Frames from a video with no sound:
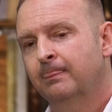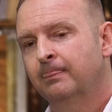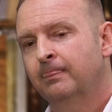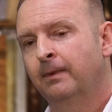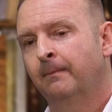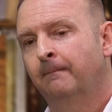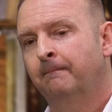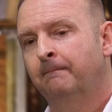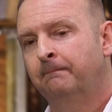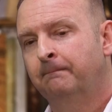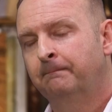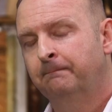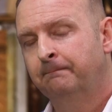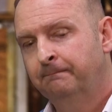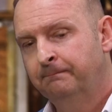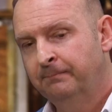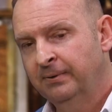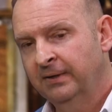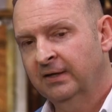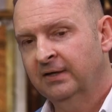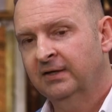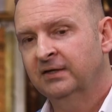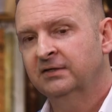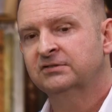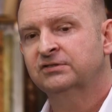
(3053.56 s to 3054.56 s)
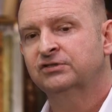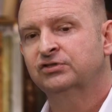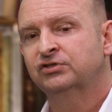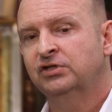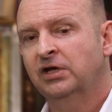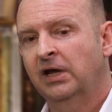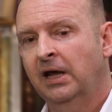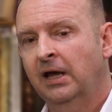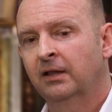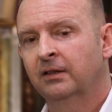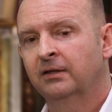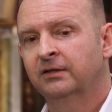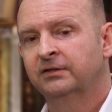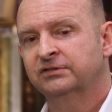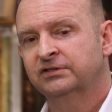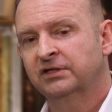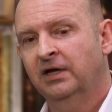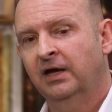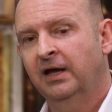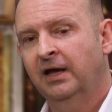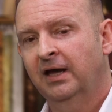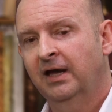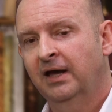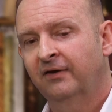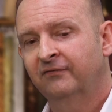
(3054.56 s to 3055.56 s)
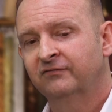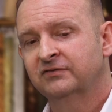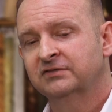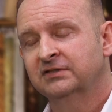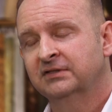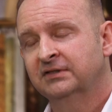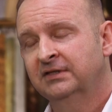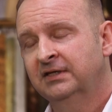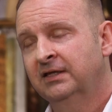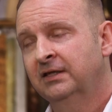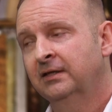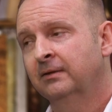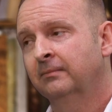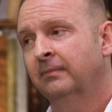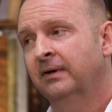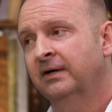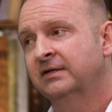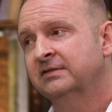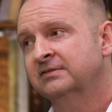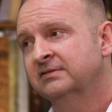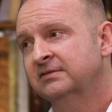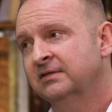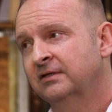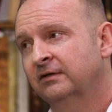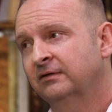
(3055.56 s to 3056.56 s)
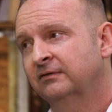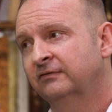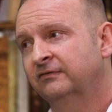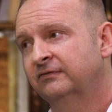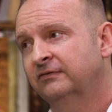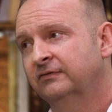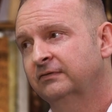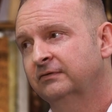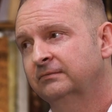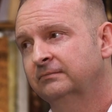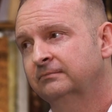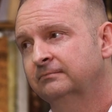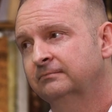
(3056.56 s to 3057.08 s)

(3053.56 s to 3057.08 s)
the biggest challenge I have is leading myself.